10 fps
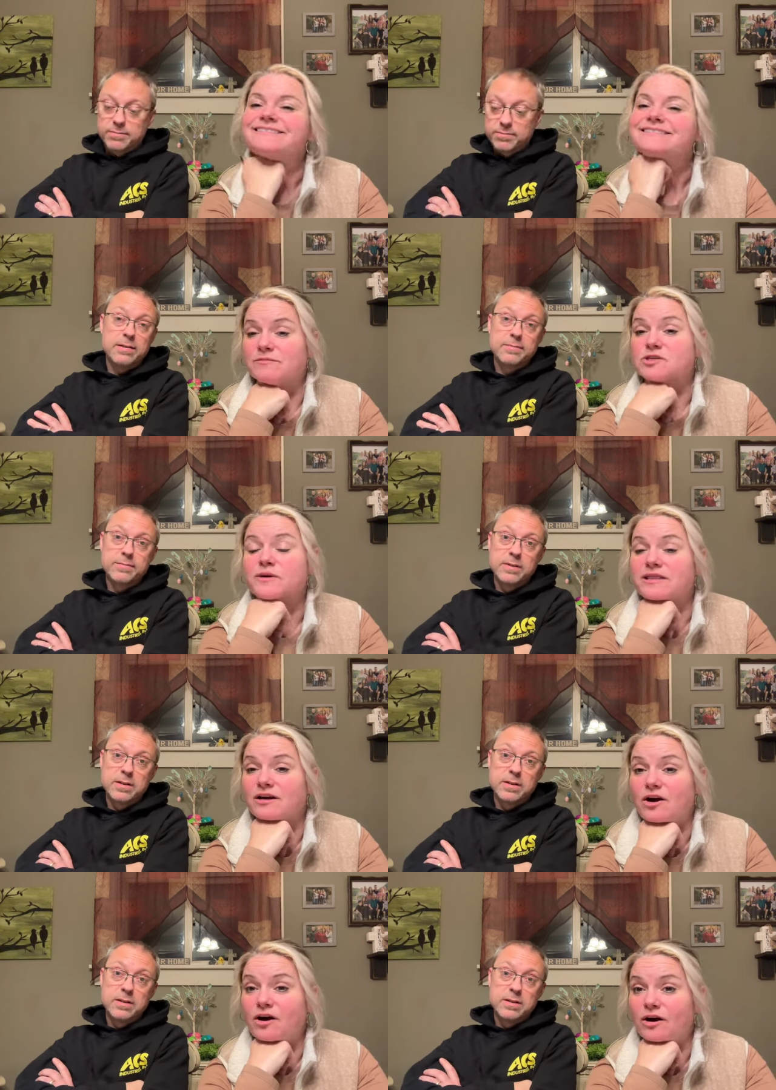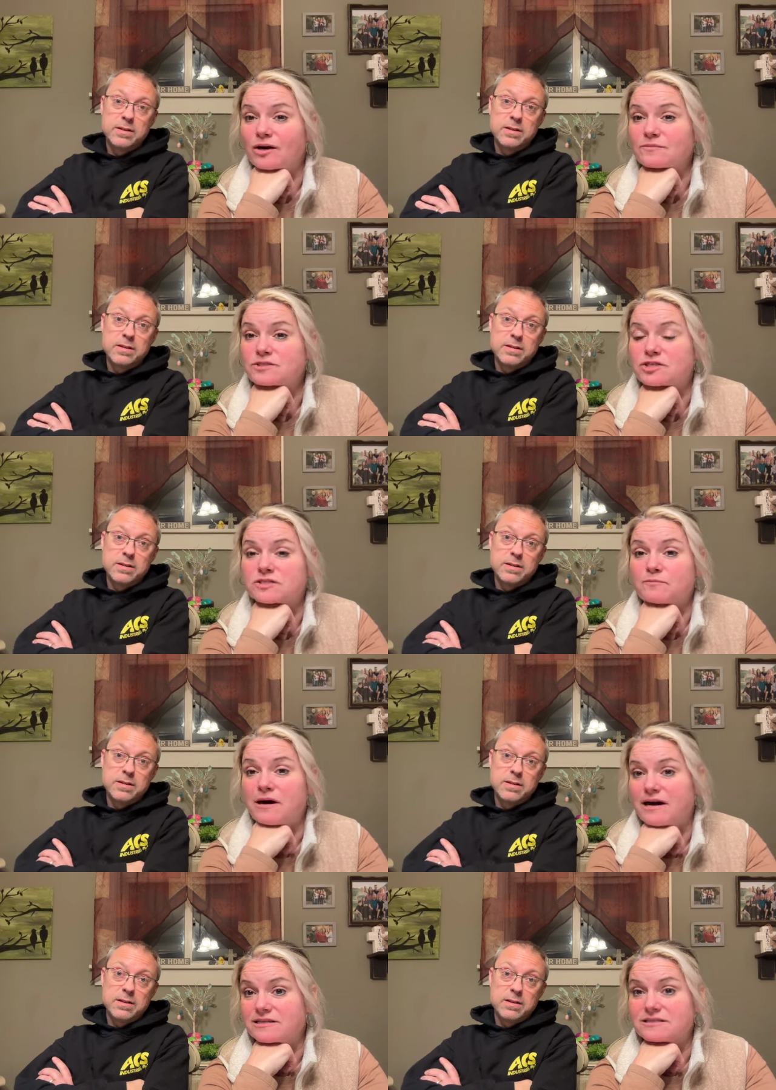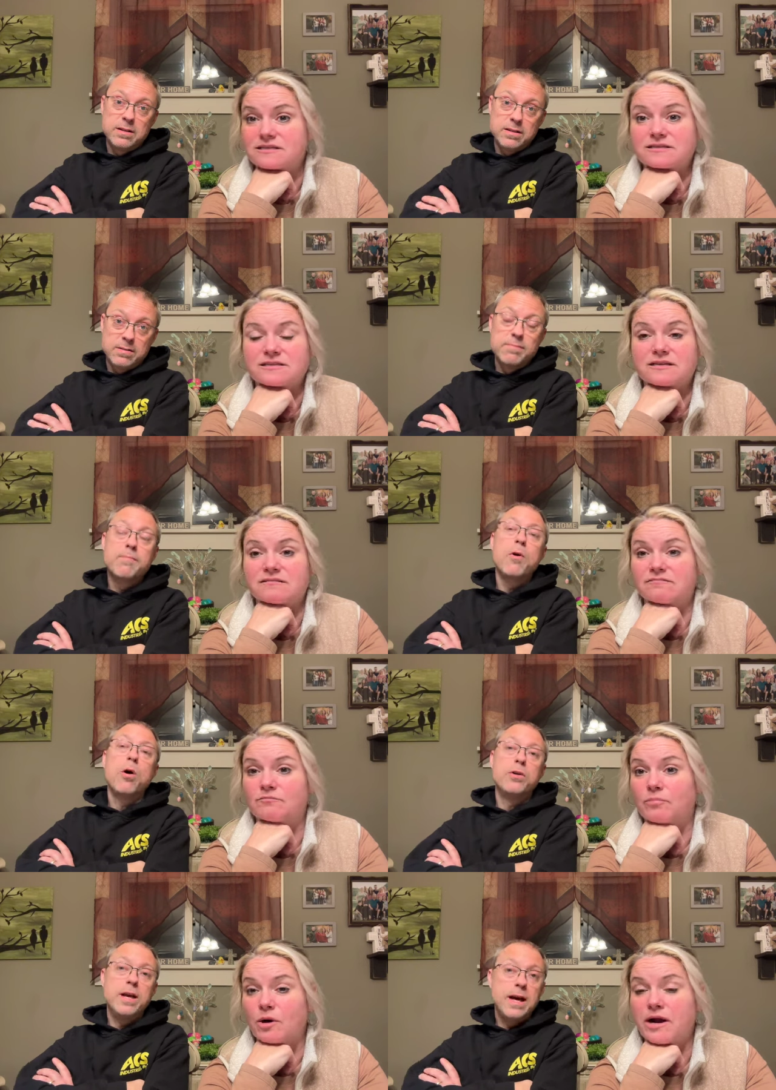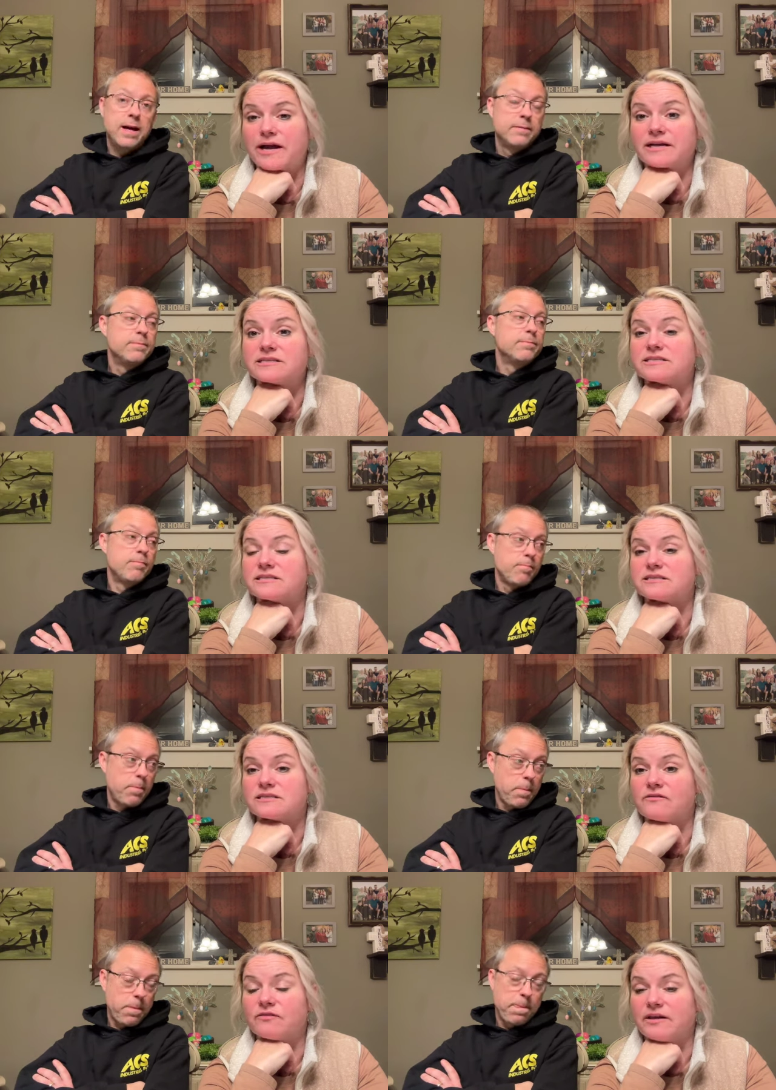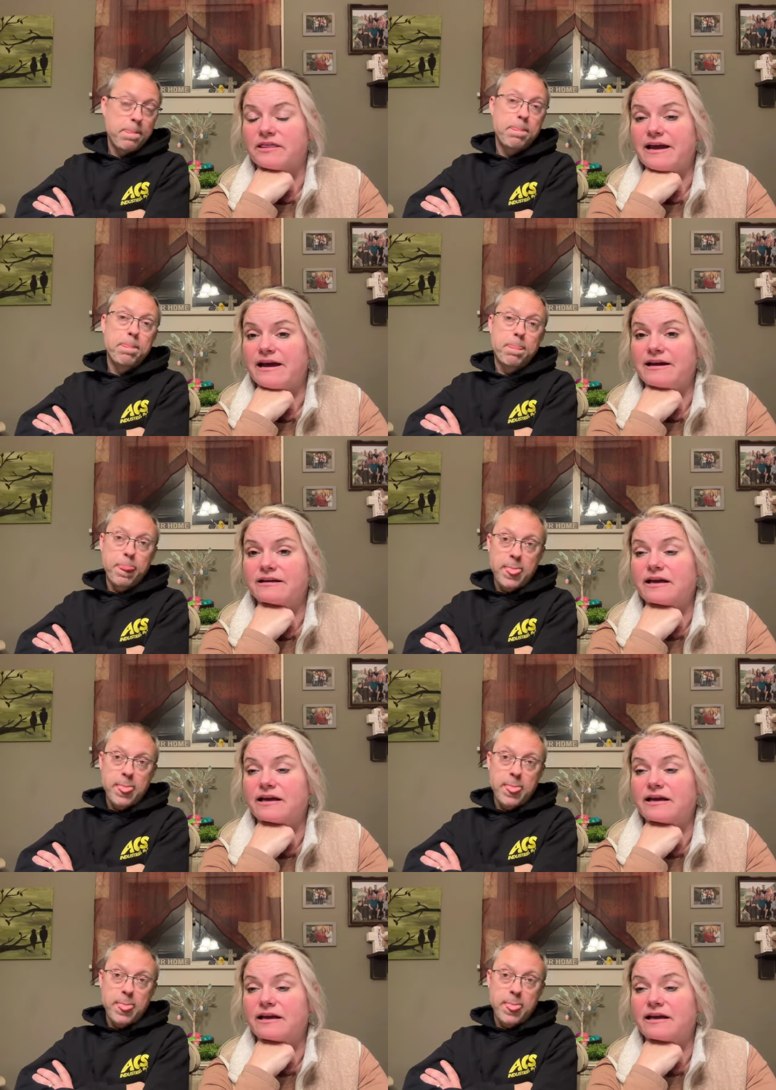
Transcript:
Speaker 1: Between the carbs, just pastas and oh, breads yeah. and stuff like that,